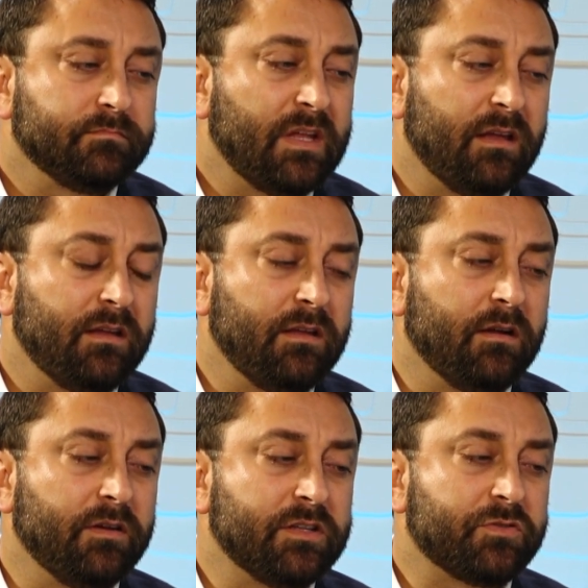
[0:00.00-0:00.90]

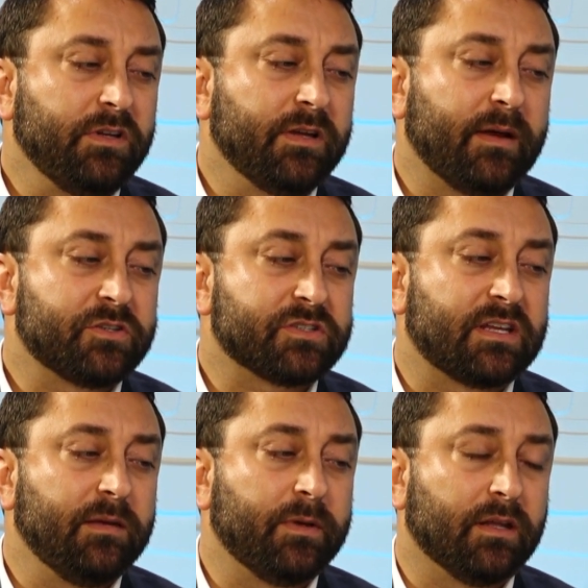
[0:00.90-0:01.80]
It's really about just
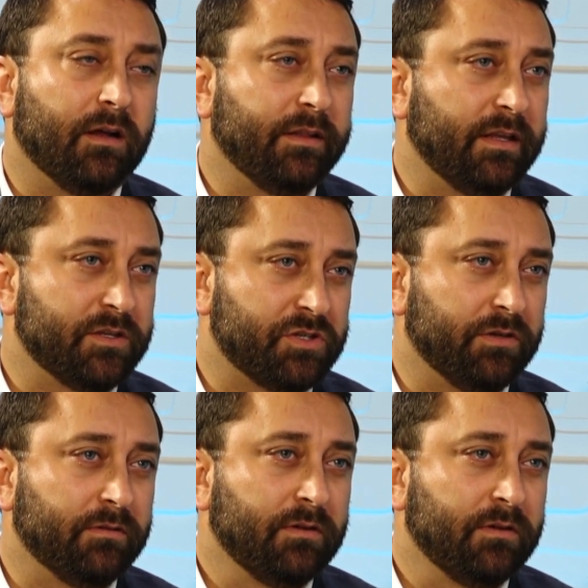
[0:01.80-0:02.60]
keeping it on the issue.